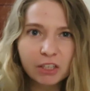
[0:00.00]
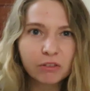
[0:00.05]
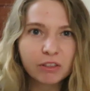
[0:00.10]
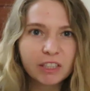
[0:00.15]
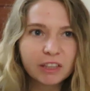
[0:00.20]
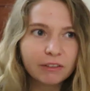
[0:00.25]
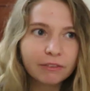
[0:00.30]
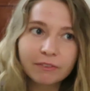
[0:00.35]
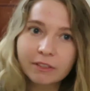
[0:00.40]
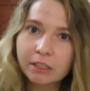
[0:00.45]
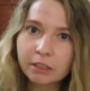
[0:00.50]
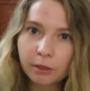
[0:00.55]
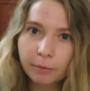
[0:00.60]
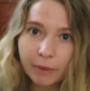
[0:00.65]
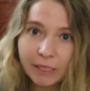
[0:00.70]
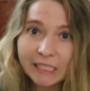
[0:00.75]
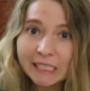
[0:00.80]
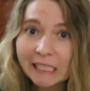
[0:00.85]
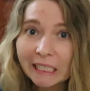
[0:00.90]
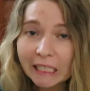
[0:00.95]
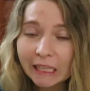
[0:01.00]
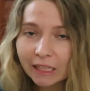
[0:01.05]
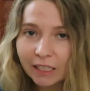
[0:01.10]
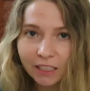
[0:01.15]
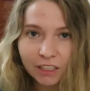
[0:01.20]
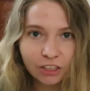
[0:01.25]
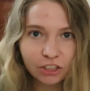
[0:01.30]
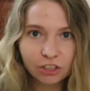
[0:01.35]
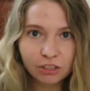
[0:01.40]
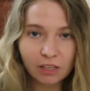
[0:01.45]
I don't like the feeling on my teeth,
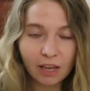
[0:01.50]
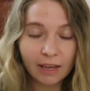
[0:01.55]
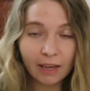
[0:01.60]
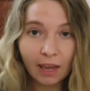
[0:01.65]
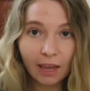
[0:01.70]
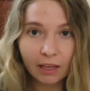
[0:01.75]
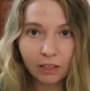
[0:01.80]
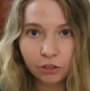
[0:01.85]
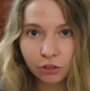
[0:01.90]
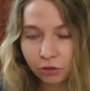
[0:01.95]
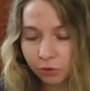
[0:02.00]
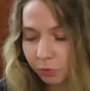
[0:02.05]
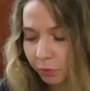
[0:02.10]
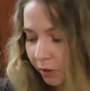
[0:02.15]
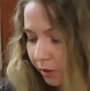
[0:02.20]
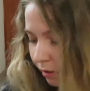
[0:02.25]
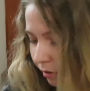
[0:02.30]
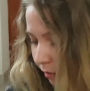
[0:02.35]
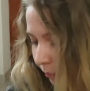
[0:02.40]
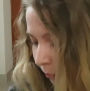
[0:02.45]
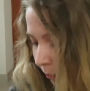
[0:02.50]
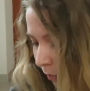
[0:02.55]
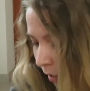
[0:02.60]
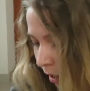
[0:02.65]
and I hate sweets.